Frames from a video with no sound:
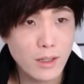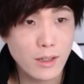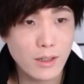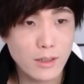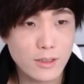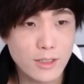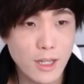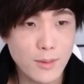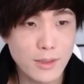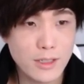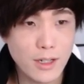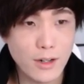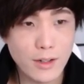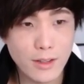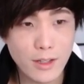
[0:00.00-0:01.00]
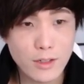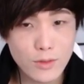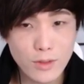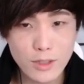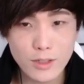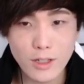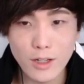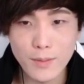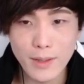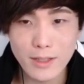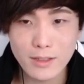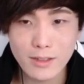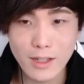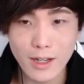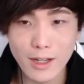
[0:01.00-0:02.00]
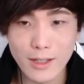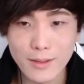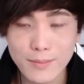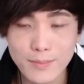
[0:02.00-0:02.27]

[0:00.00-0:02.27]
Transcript: Uh, cemetery, thanks for the sub, and Sky.